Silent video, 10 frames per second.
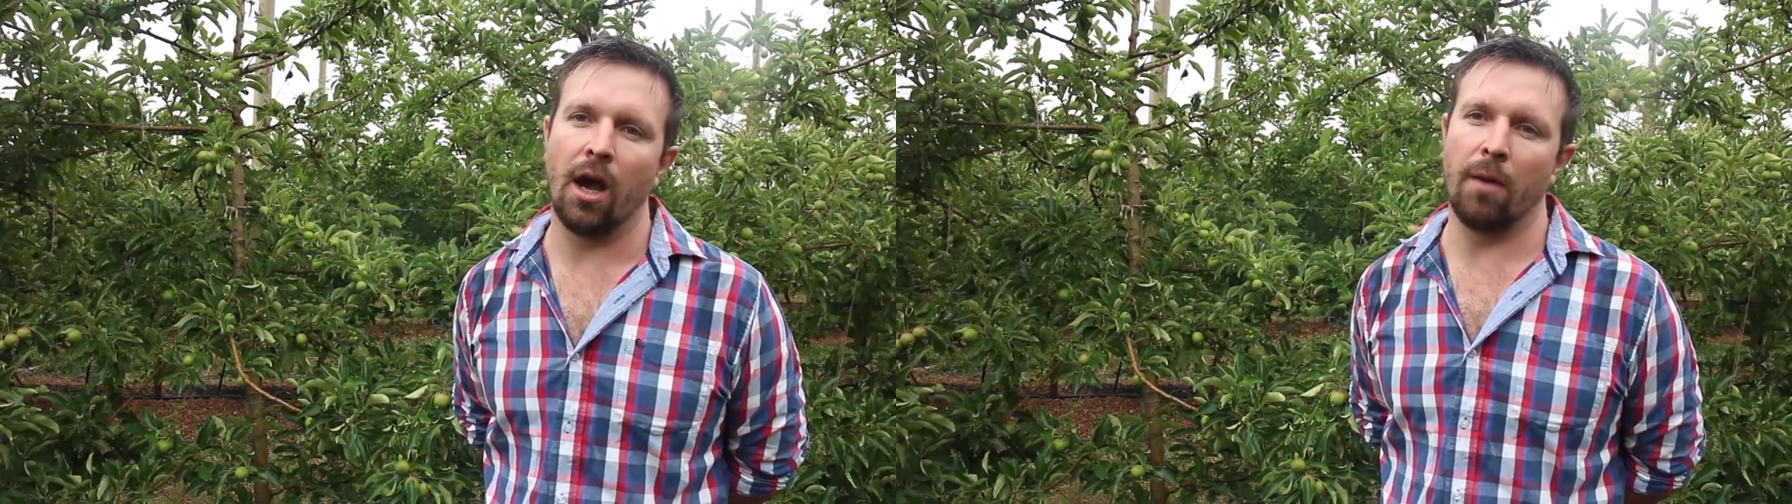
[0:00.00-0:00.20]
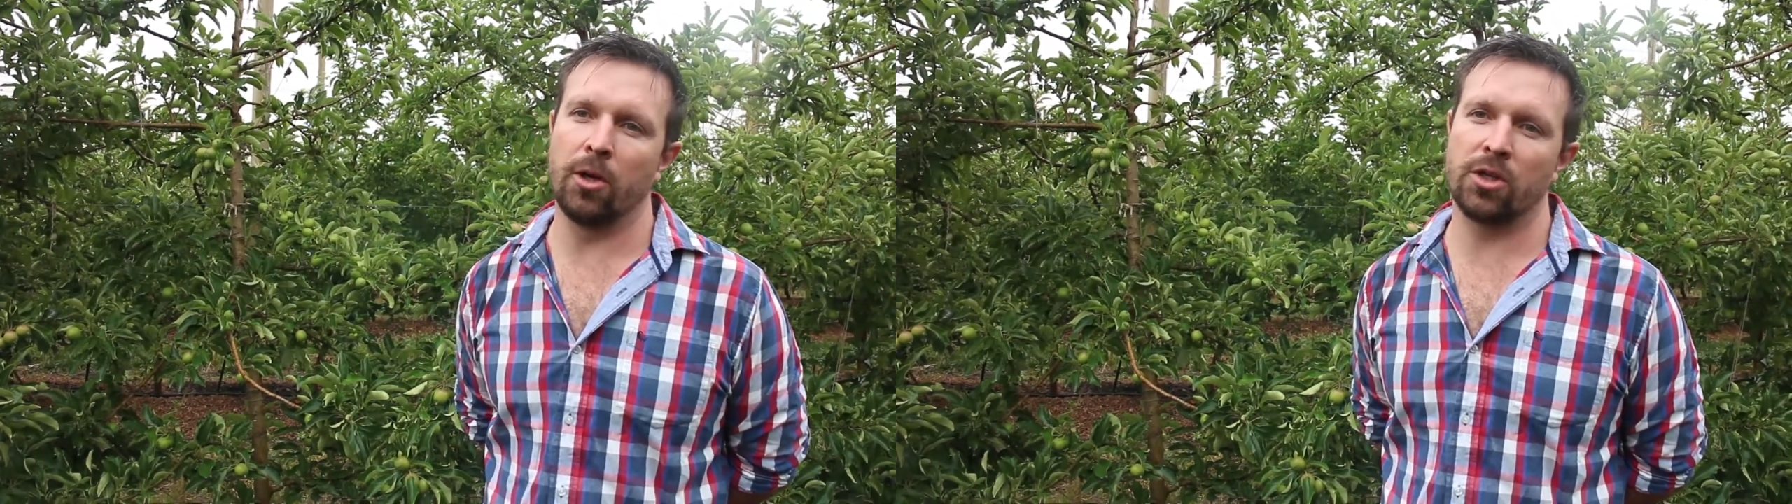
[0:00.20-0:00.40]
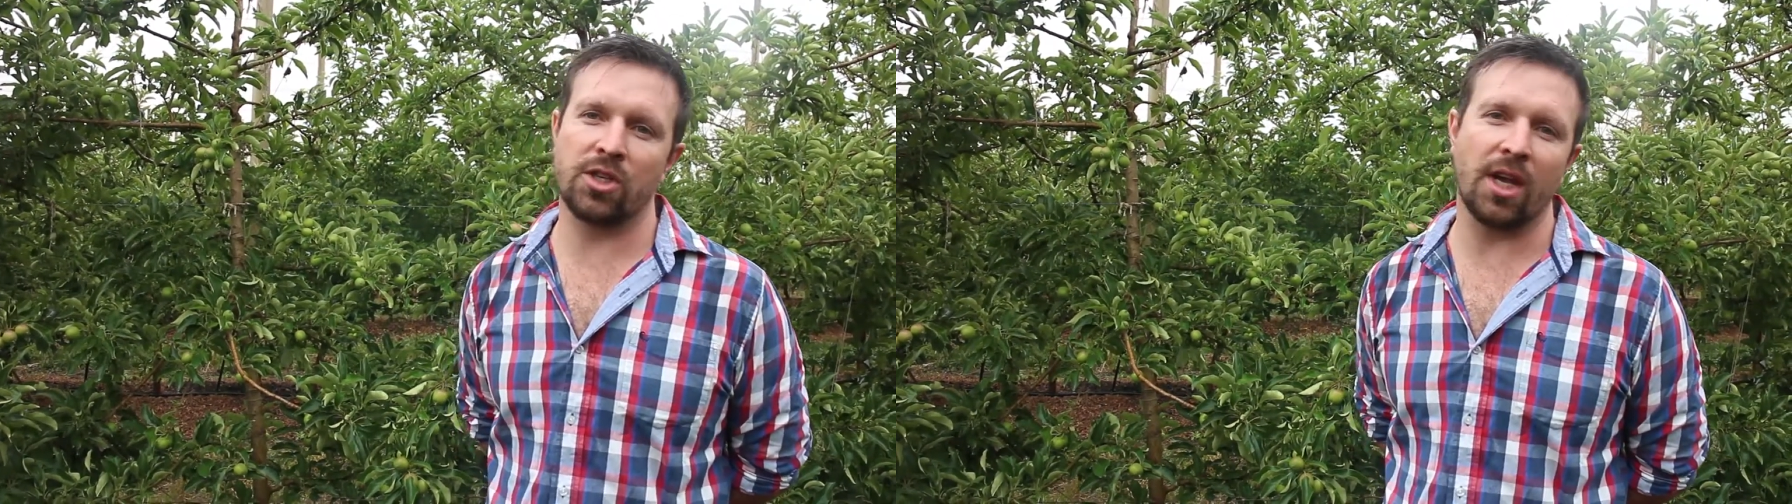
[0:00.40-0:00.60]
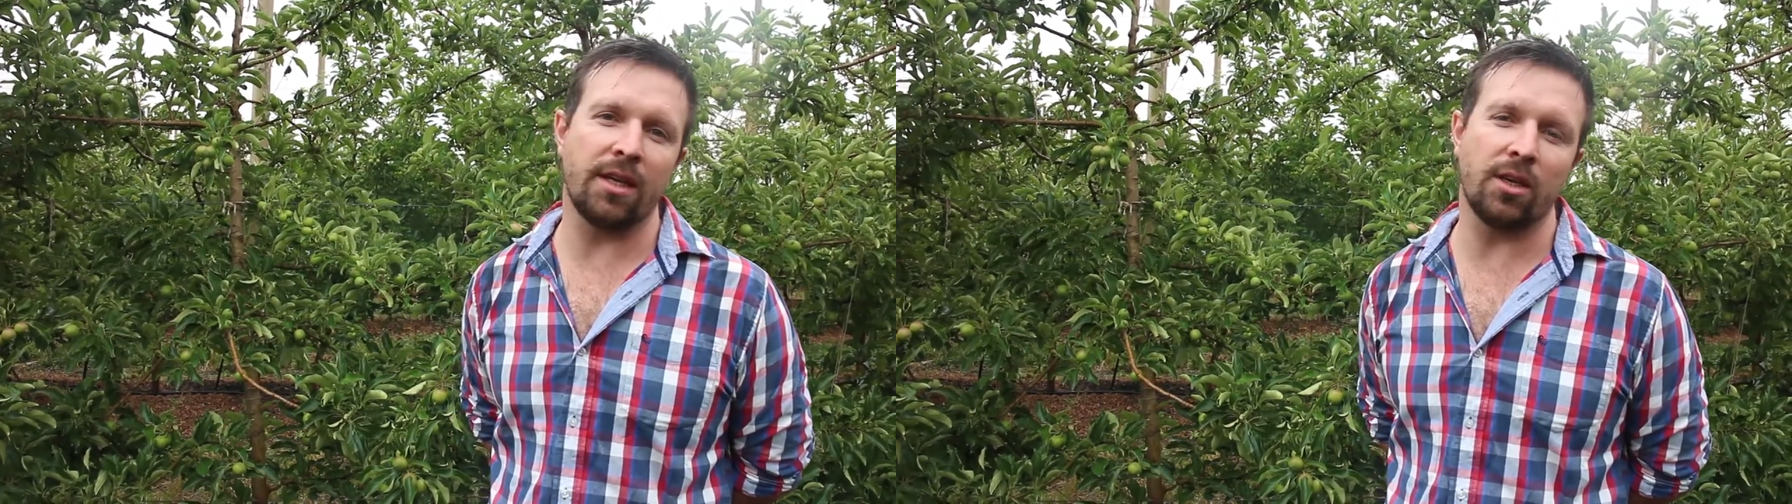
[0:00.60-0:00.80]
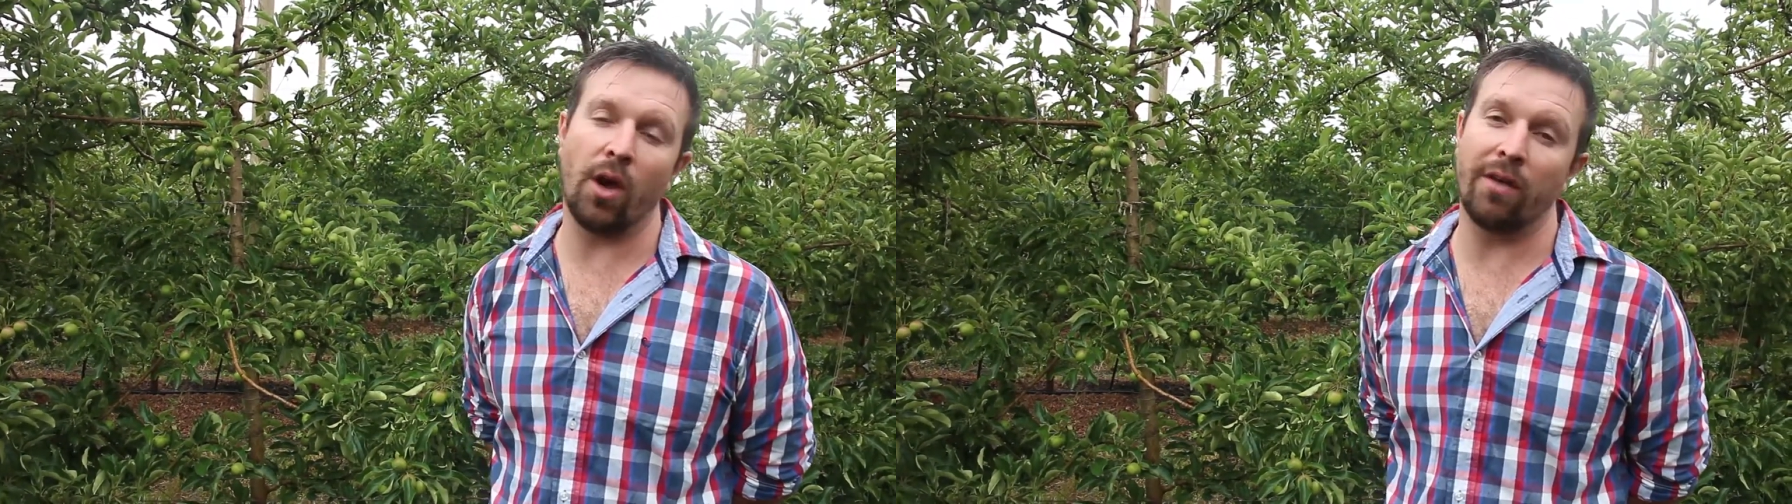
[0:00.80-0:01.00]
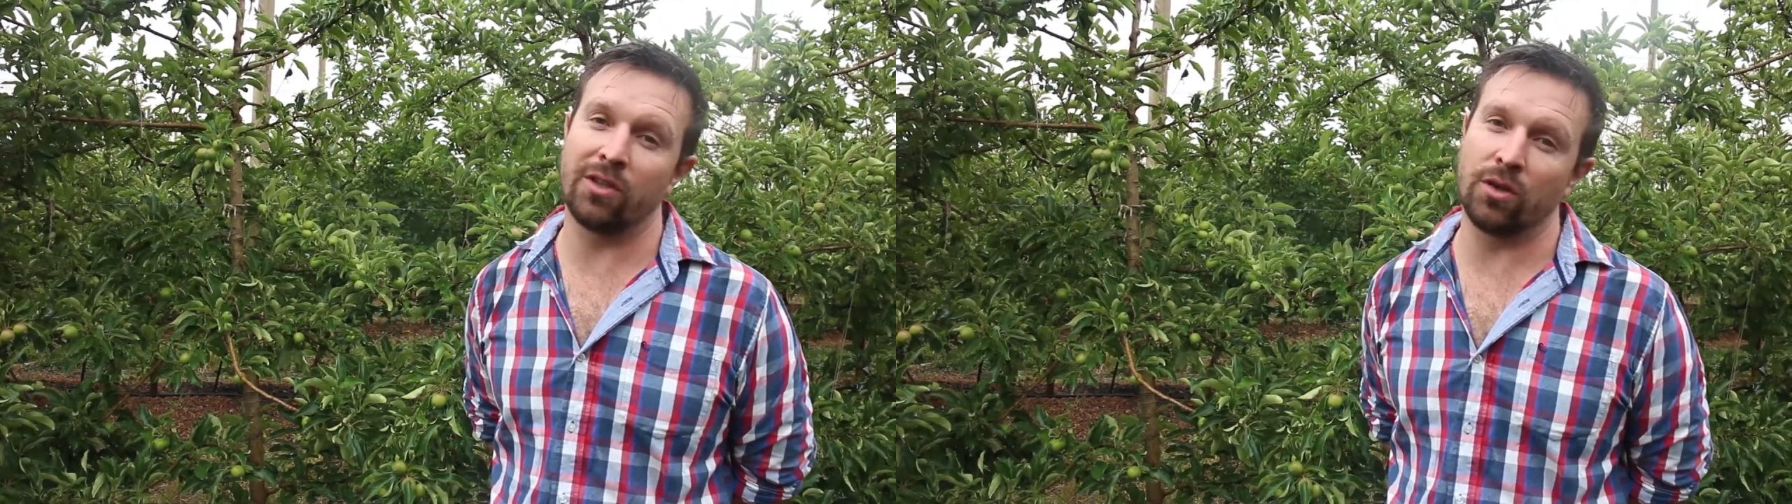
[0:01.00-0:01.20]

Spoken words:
I'm not saying you have to